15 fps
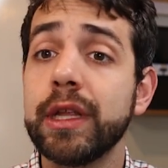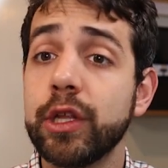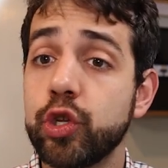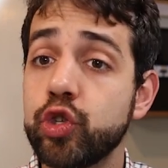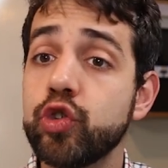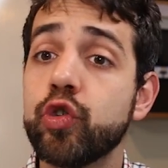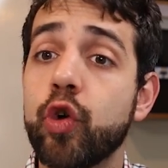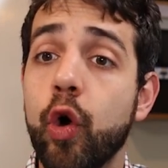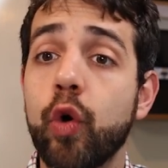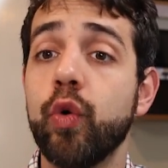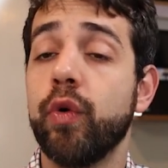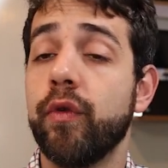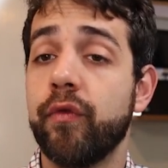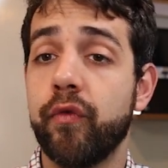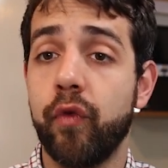need to
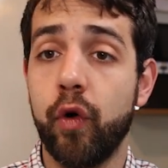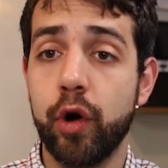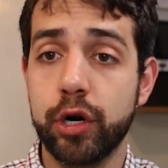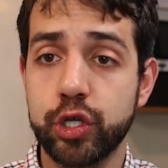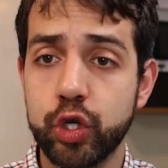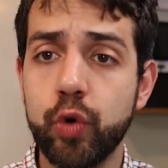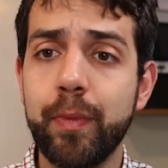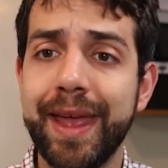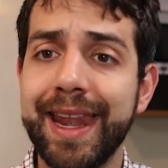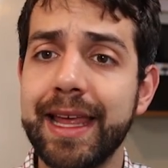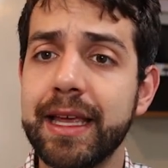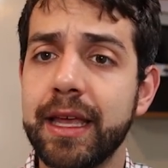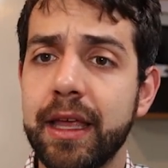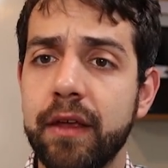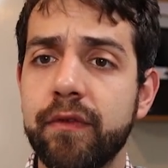go for so many